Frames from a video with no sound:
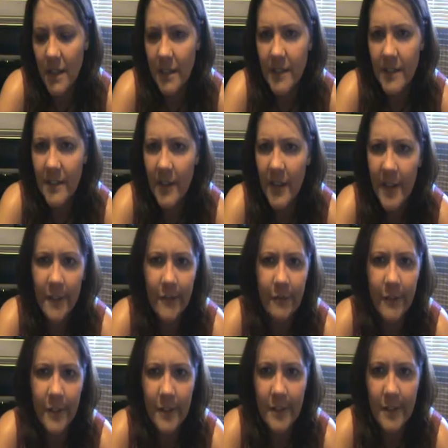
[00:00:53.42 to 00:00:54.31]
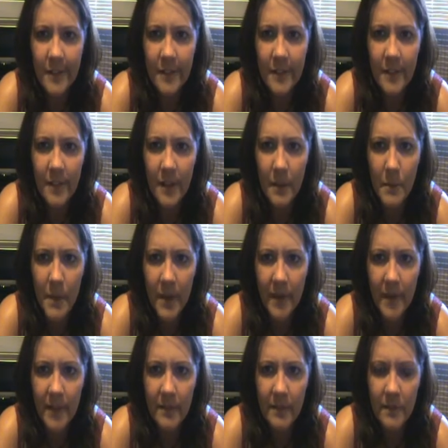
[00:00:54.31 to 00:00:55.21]
I didn't know how to feel
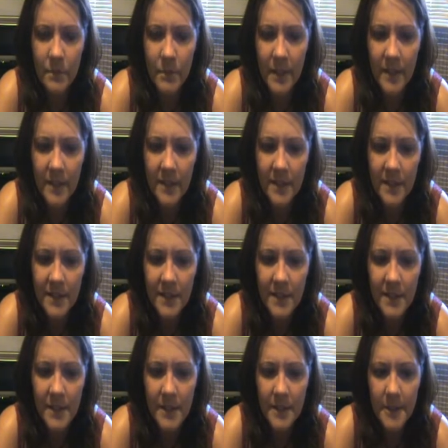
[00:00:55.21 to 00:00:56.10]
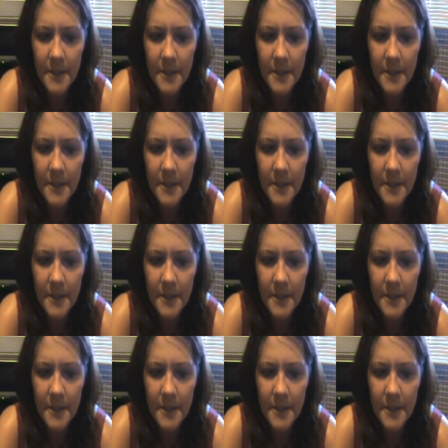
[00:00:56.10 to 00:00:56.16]
about it because,